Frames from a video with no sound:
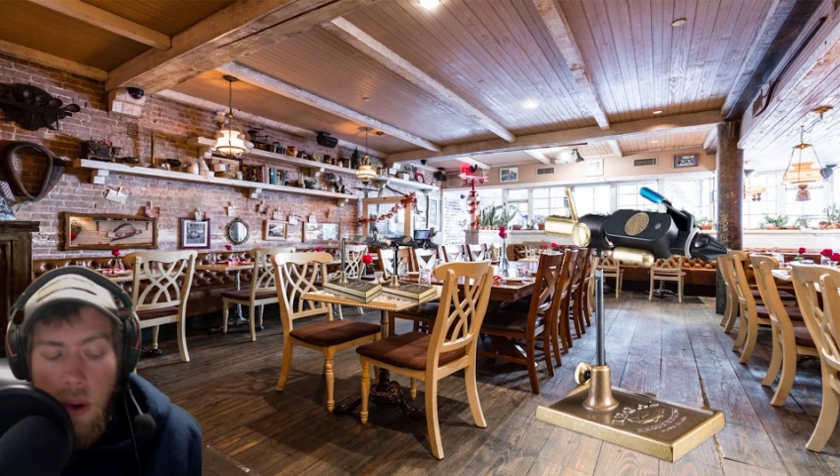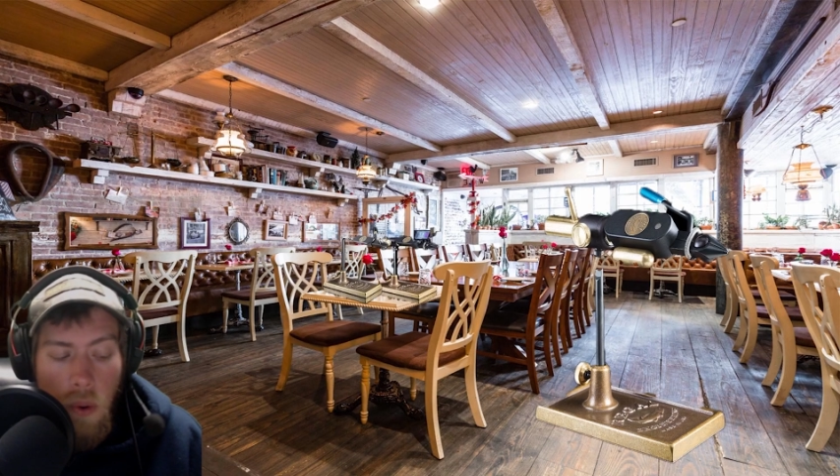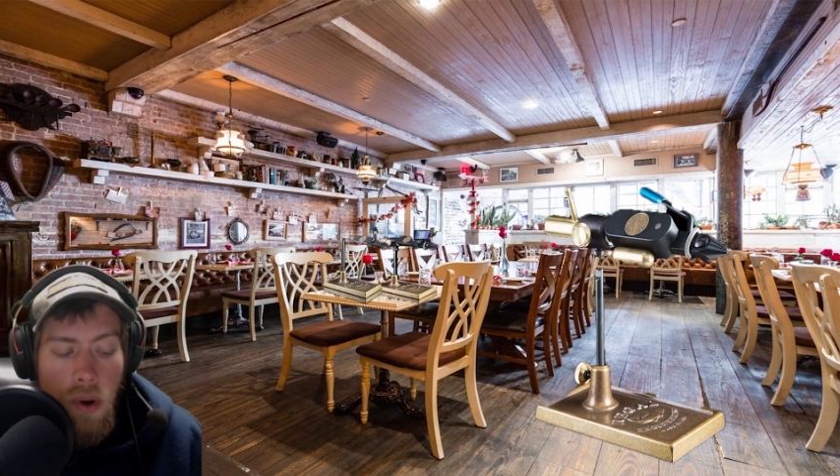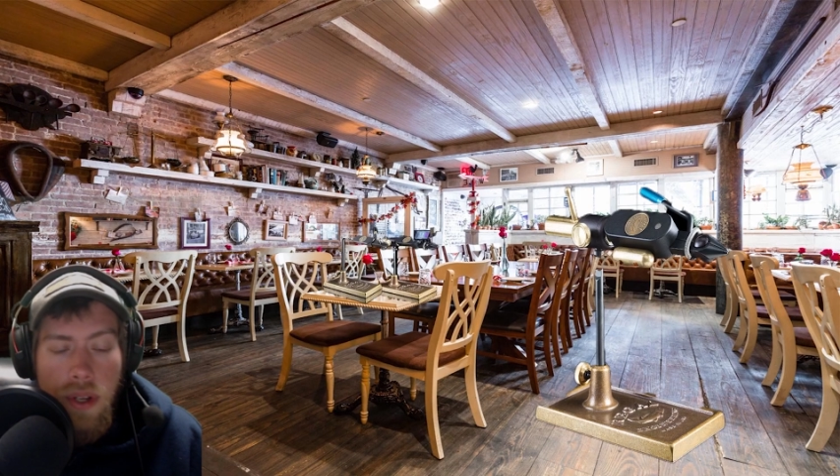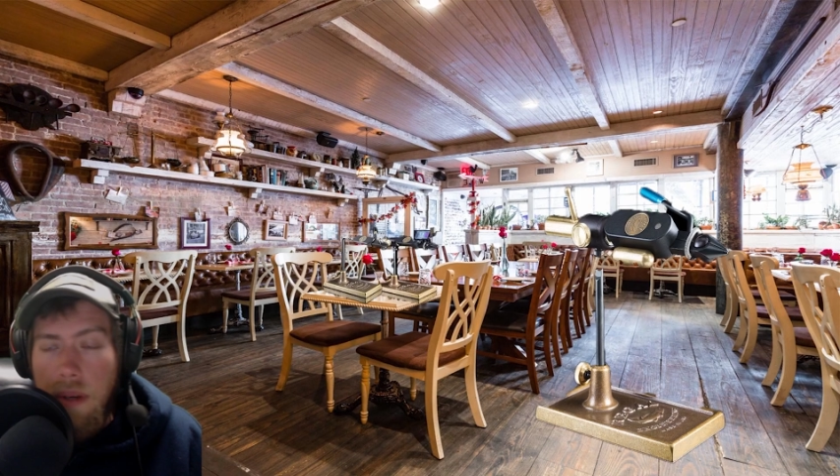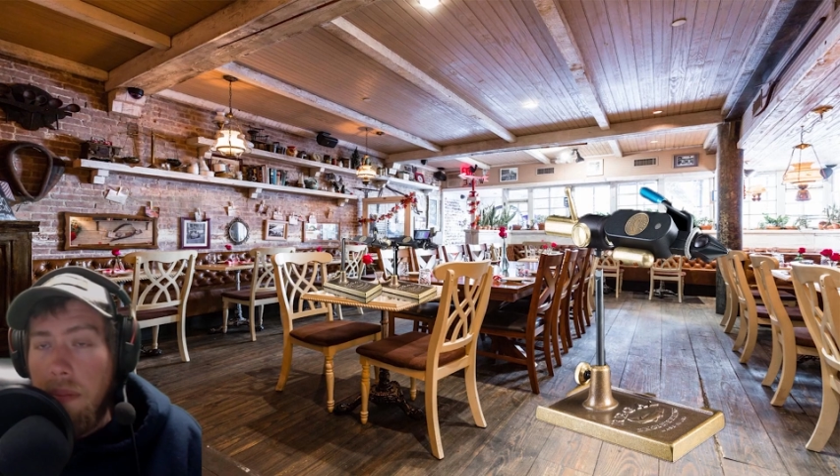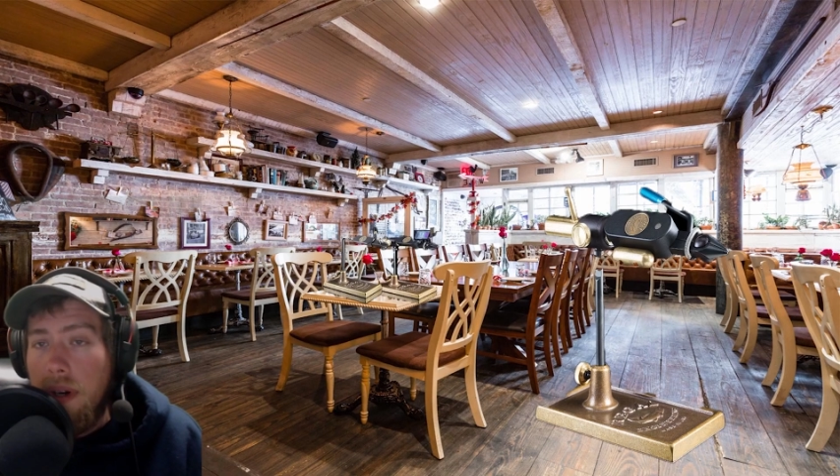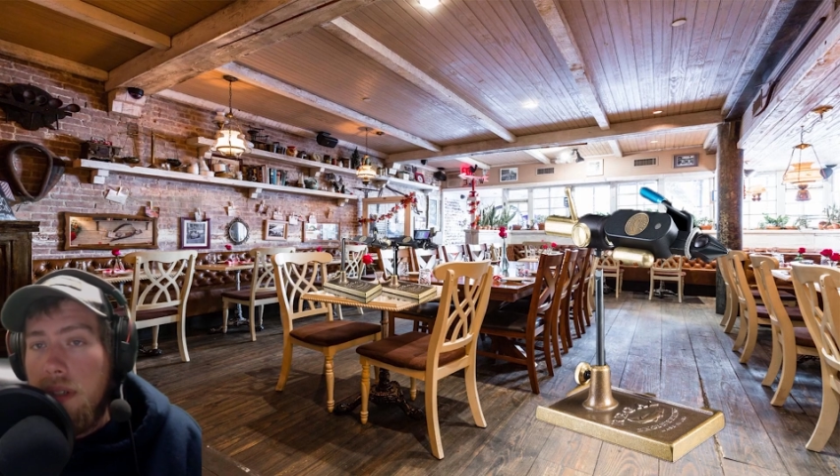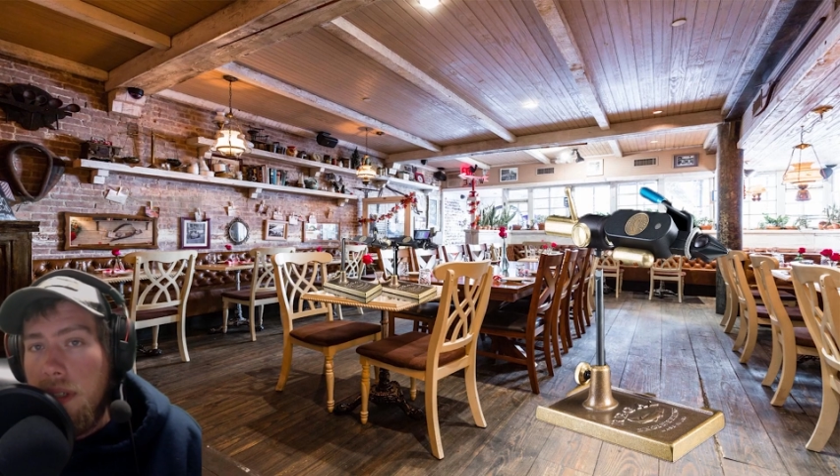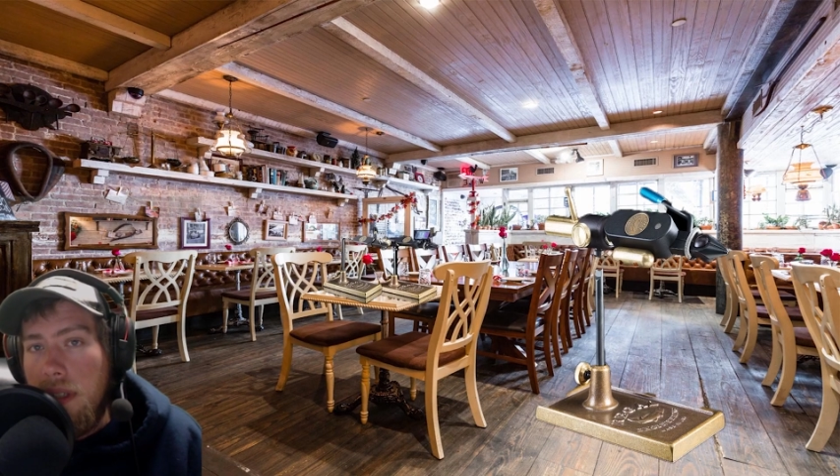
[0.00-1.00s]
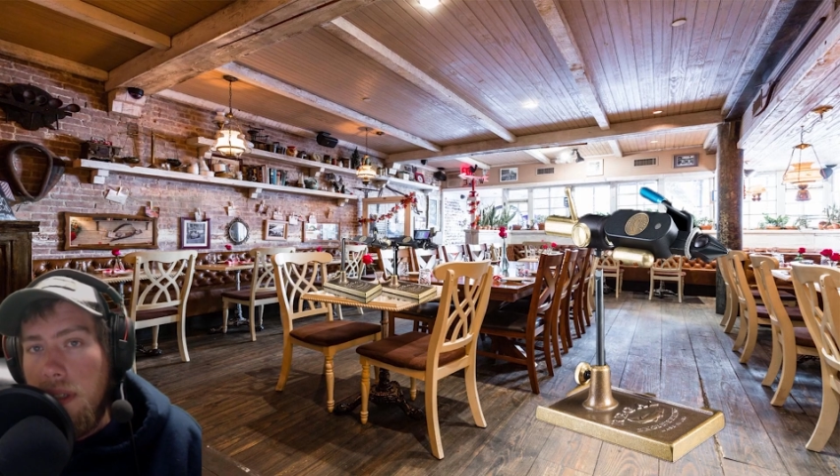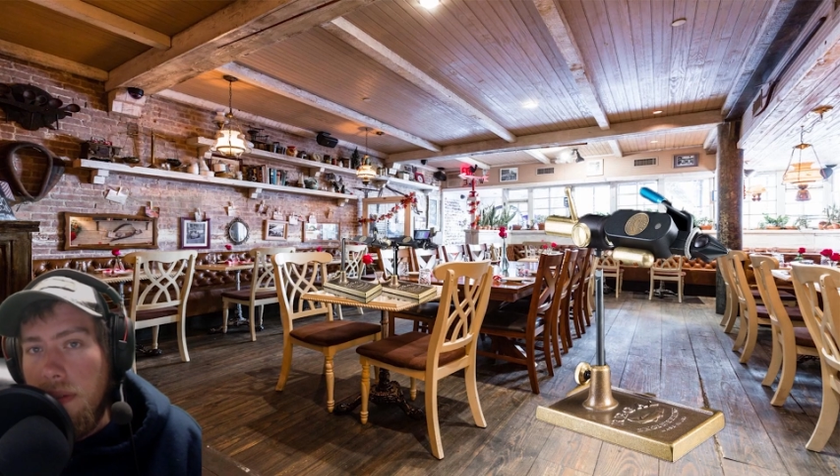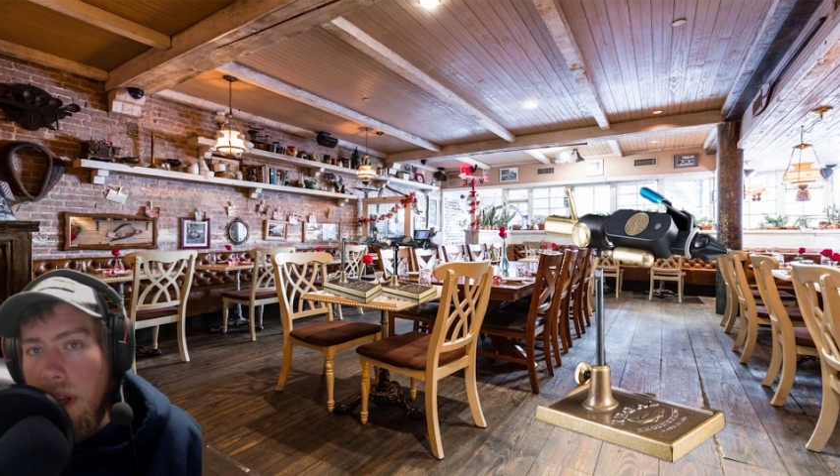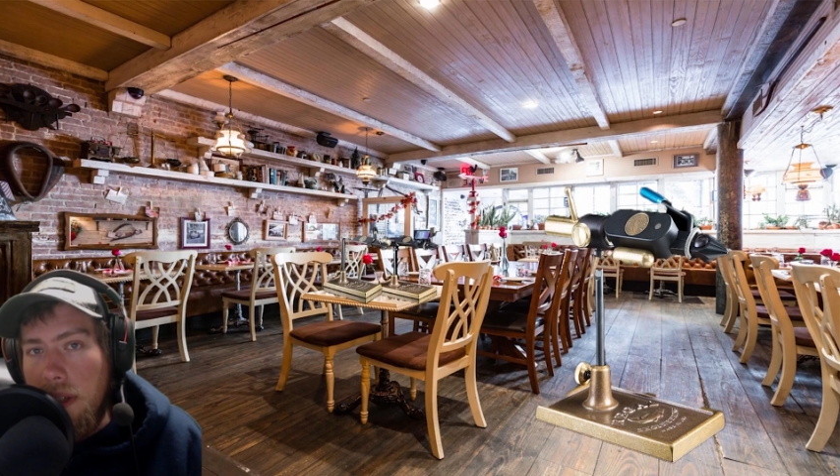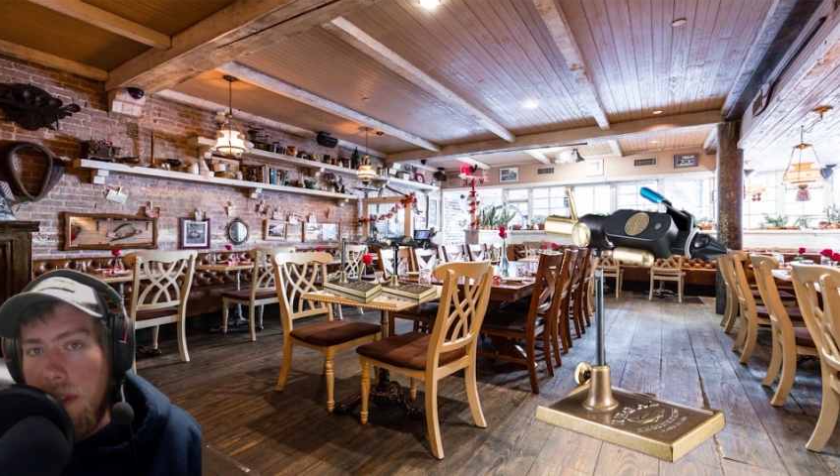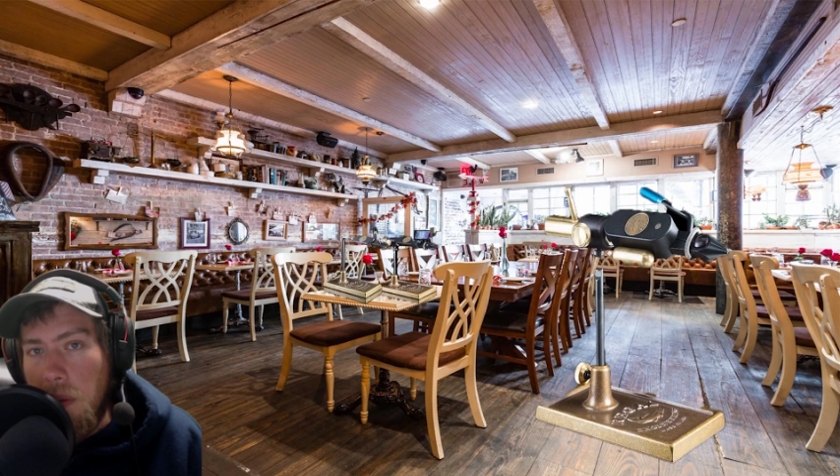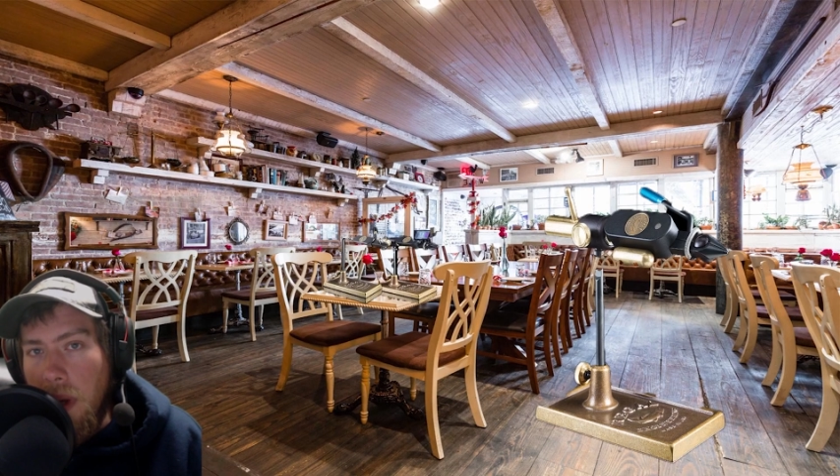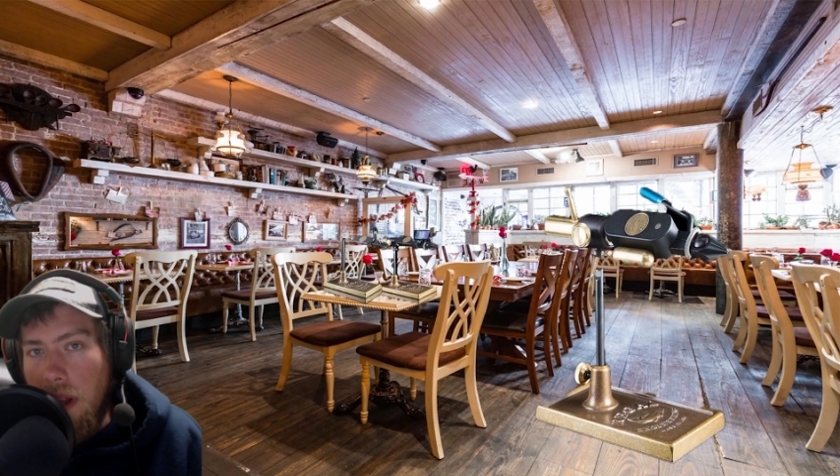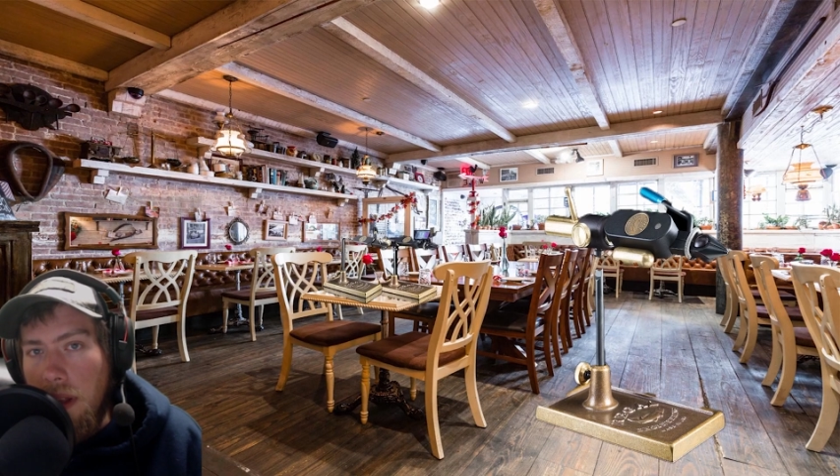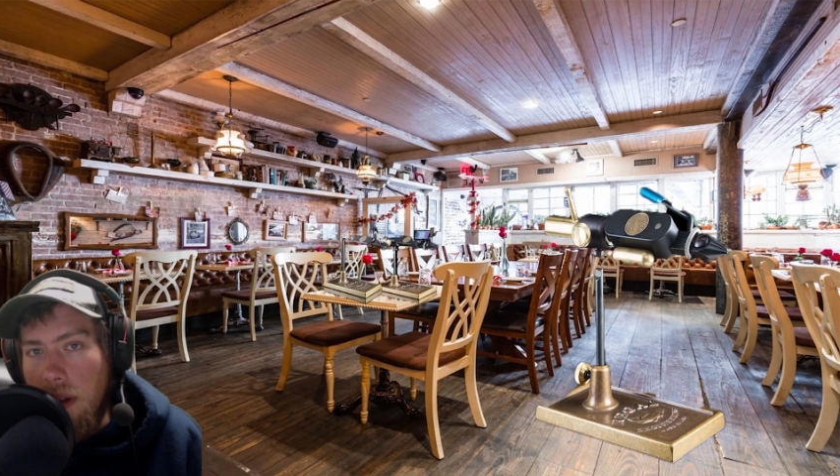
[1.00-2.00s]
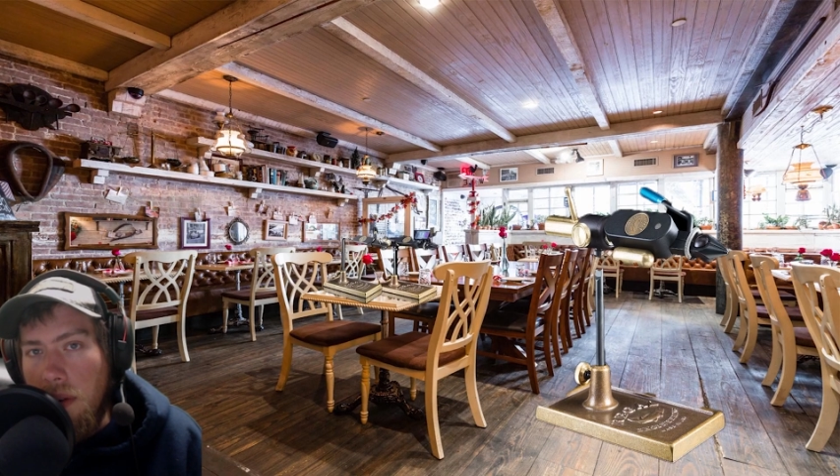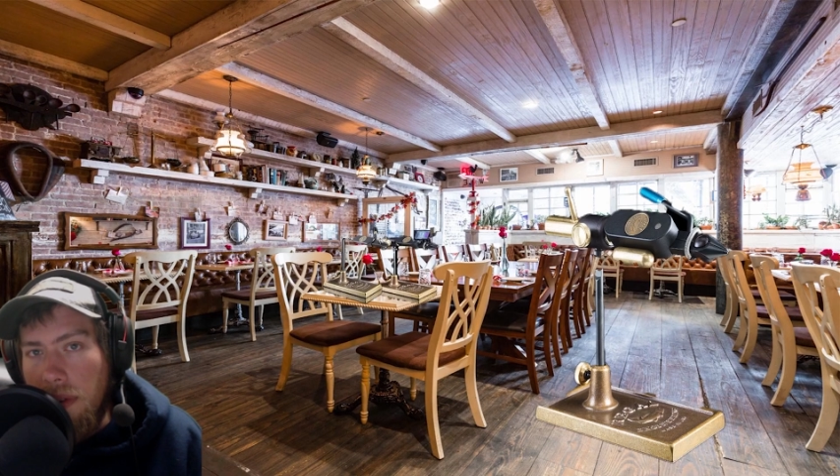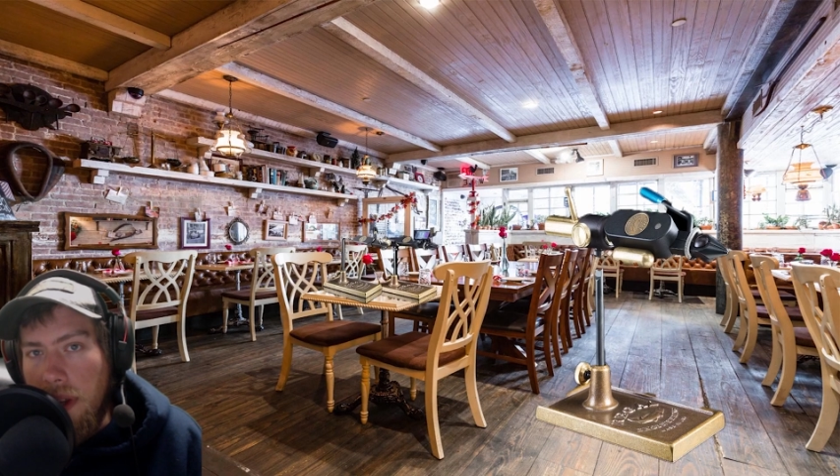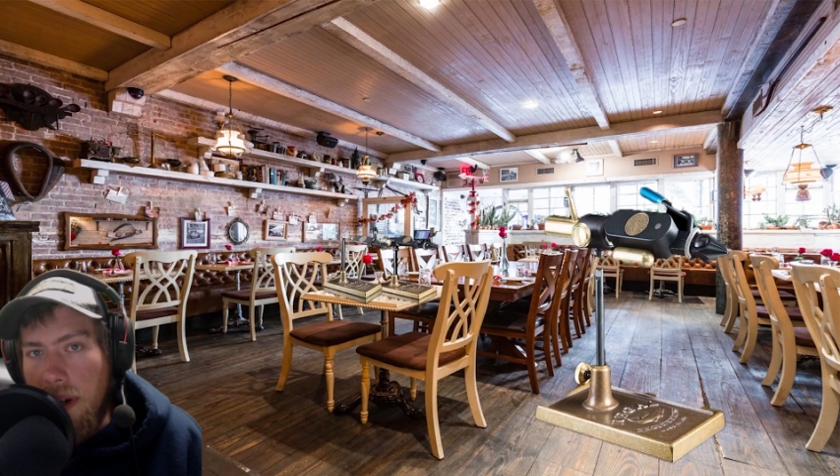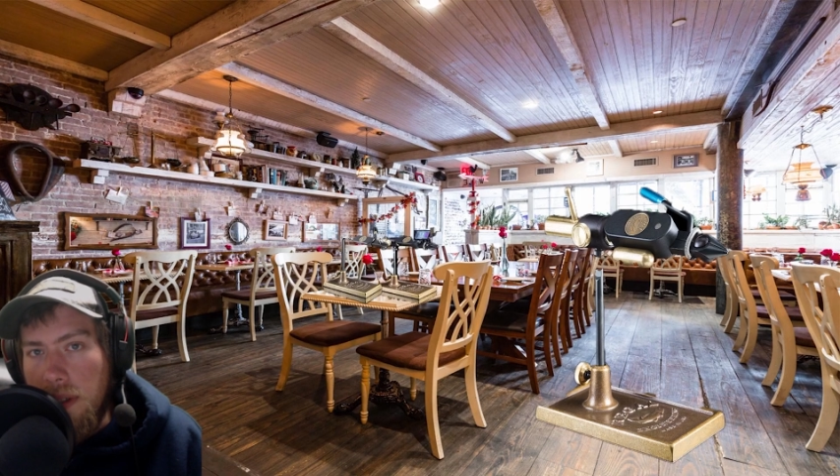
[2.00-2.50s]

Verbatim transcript: or you can purchase these flies as well over there.